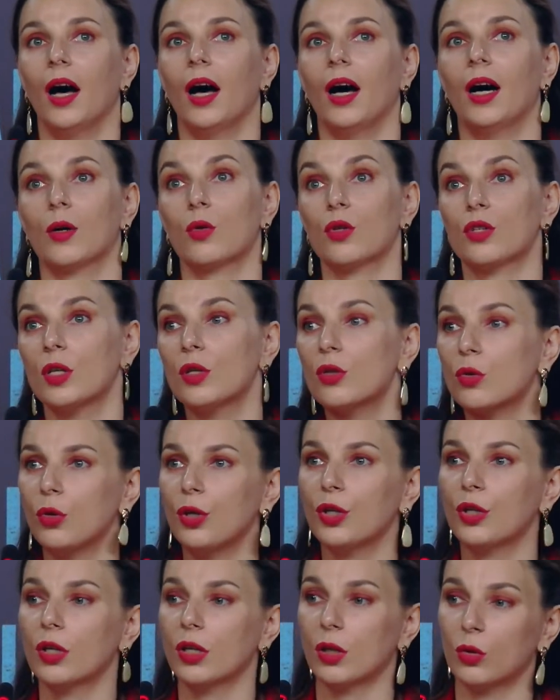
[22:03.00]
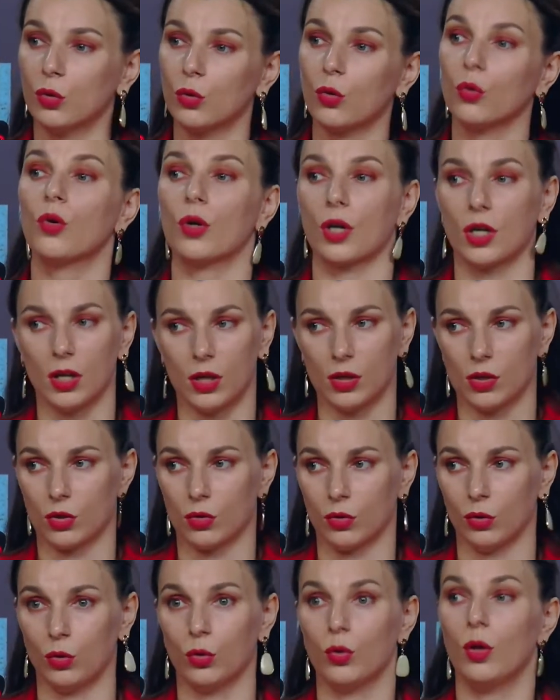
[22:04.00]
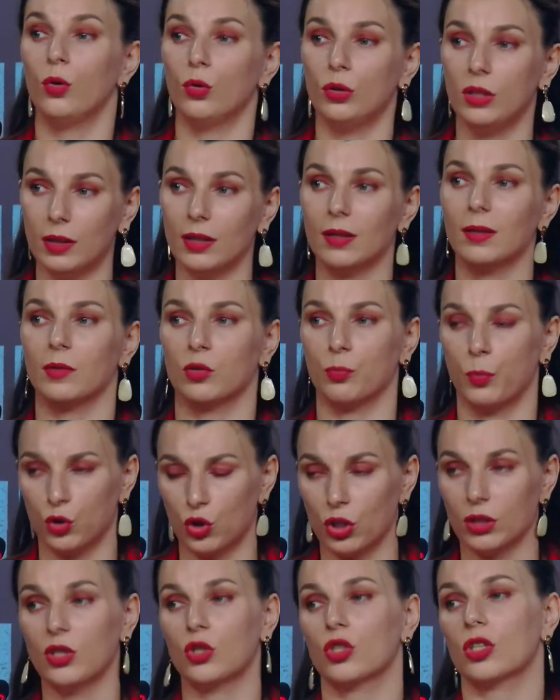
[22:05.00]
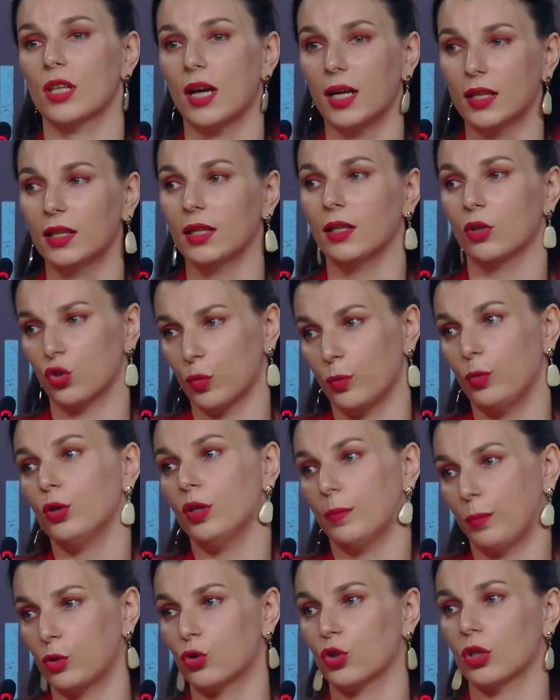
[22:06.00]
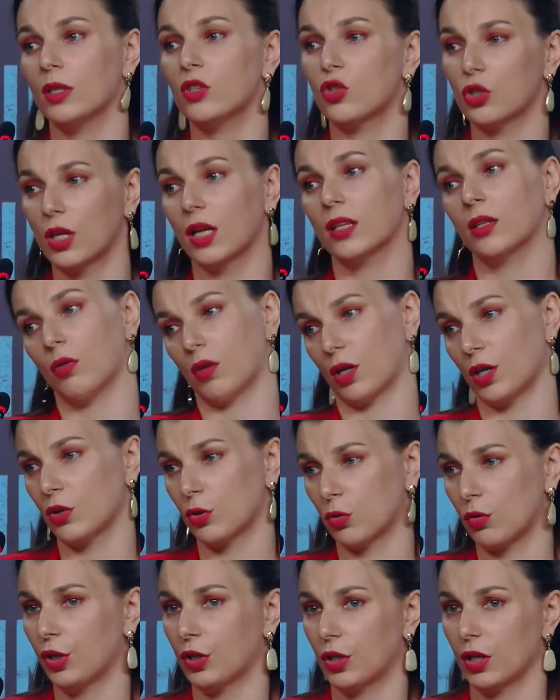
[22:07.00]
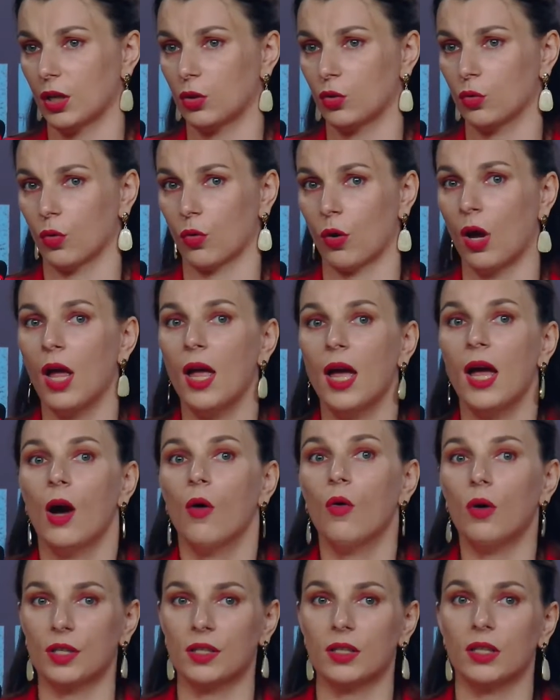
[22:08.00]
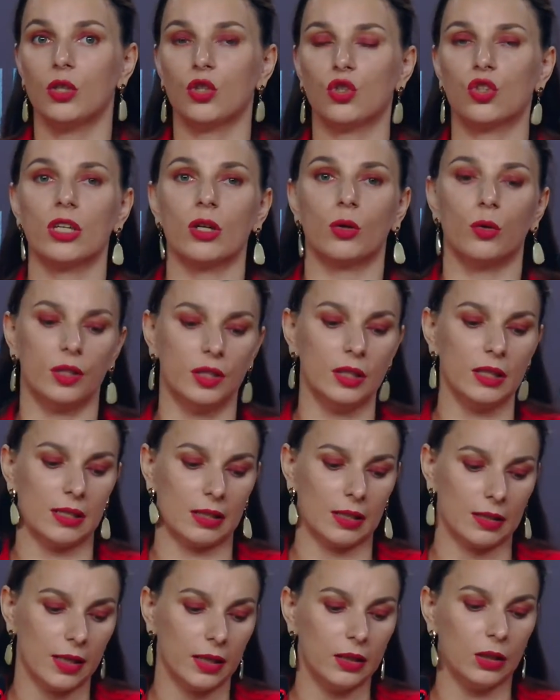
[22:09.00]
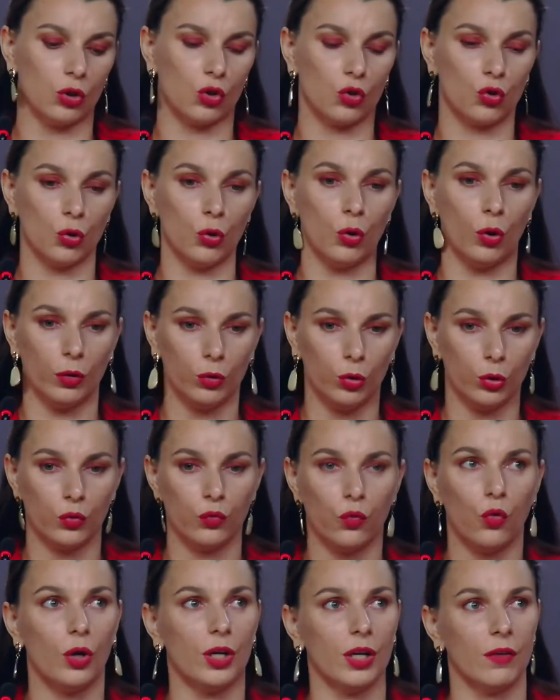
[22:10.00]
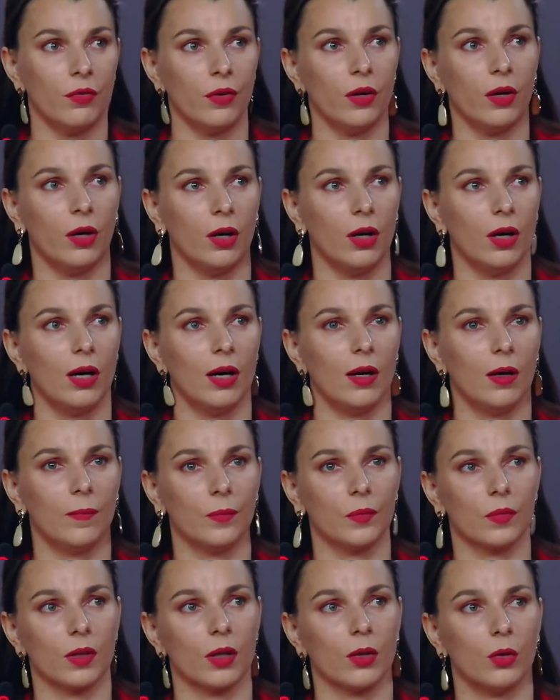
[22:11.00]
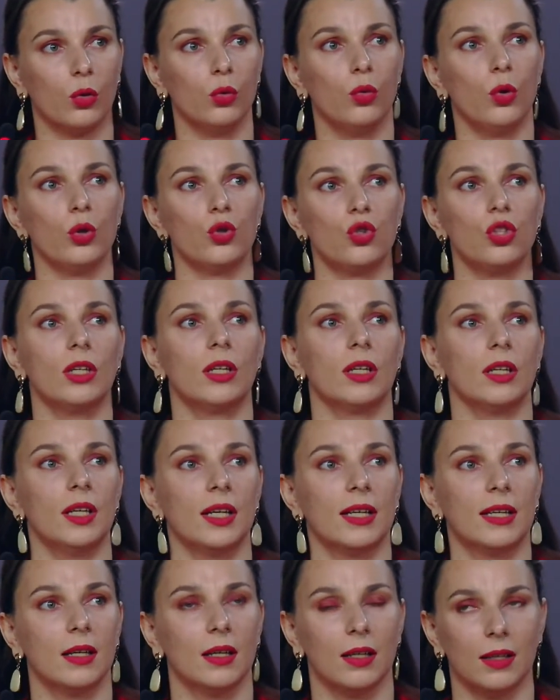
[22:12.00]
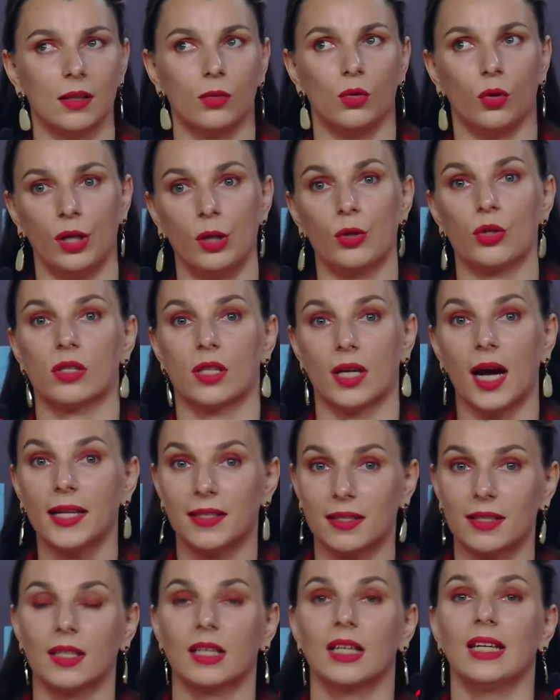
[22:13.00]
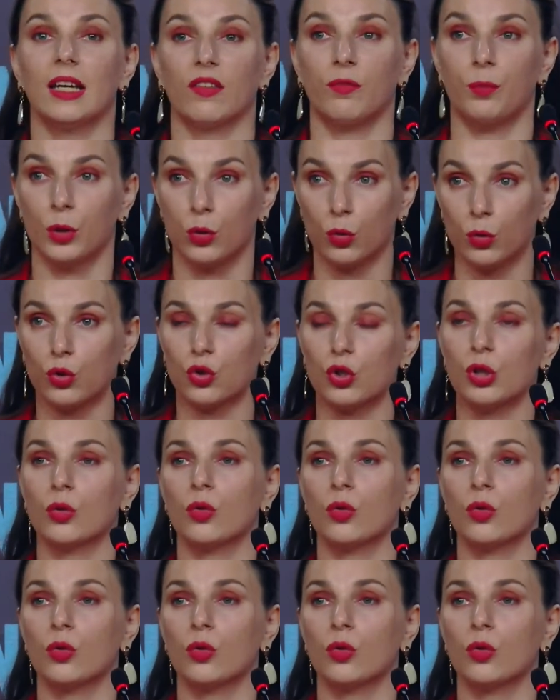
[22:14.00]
some text that we went through. And all in all, we are trying to supersede Russian literature with Ukrainian literature. And also, I would like to emphasize that when it comes to artistic